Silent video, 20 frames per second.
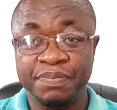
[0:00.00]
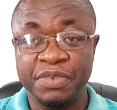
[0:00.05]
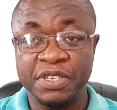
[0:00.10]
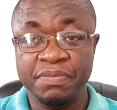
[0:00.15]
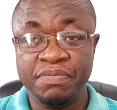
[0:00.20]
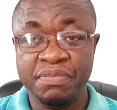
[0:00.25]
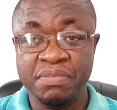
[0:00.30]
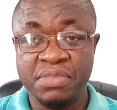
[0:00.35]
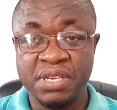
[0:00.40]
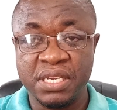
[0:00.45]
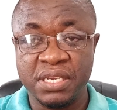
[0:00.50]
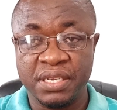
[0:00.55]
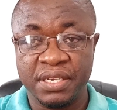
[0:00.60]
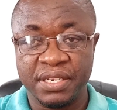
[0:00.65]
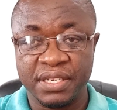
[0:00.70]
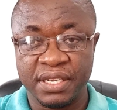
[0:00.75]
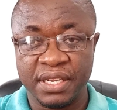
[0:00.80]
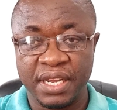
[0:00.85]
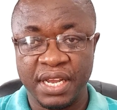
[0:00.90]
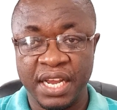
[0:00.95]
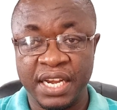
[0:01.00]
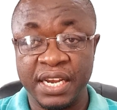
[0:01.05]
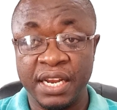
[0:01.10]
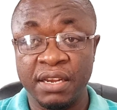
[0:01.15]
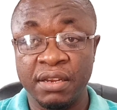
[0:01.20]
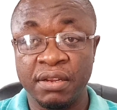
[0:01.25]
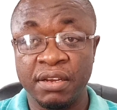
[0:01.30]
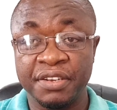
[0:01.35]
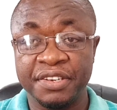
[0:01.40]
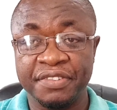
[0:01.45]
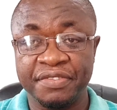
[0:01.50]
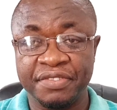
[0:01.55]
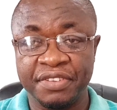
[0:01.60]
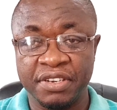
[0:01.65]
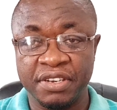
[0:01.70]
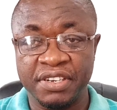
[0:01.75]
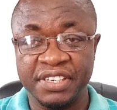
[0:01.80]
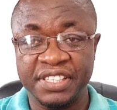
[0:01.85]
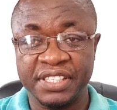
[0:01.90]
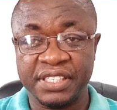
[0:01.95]
been made and a lot of
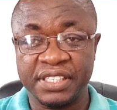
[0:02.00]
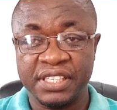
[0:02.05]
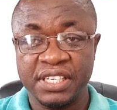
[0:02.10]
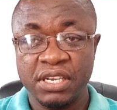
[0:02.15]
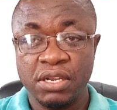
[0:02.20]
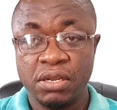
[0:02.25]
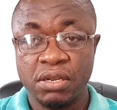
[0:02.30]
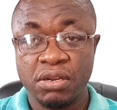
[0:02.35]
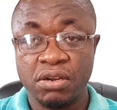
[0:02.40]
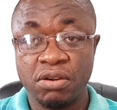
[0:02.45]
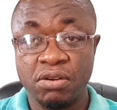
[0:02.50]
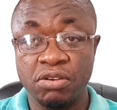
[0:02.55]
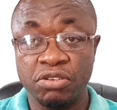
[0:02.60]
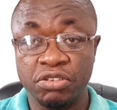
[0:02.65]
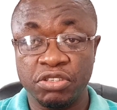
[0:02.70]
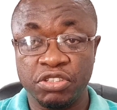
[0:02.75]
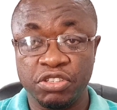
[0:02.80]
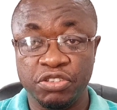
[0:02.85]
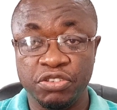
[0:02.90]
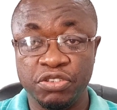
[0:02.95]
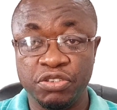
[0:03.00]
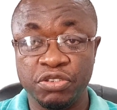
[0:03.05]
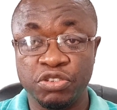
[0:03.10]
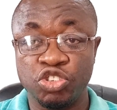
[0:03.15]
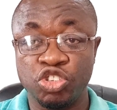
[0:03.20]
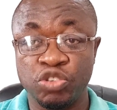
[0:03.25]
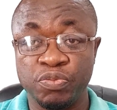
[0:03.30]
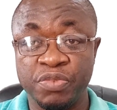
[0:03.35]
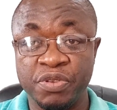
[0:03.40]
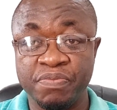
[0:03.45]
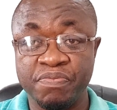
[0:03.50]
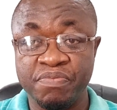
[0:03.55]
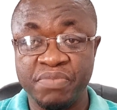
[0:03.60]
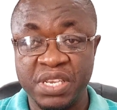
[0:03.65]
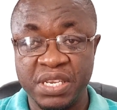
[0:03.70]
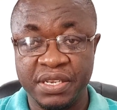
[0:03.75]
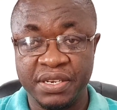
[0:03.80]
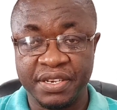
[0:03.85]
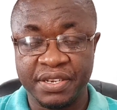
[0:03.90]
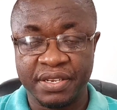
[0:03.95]
noise continues to be
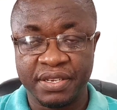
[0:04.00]
made